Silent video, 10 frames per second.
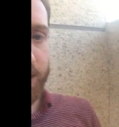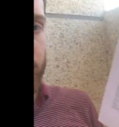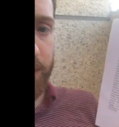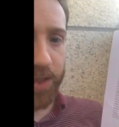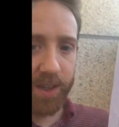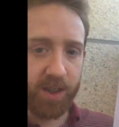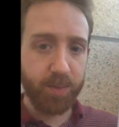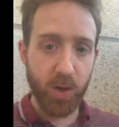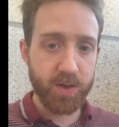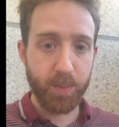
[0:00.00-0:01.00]
So everything in
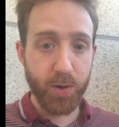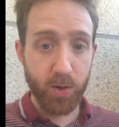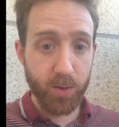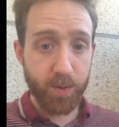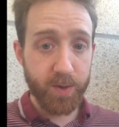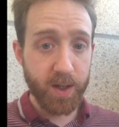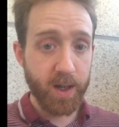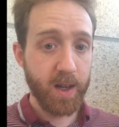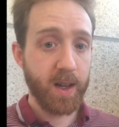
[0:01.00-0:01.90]
this book's approved,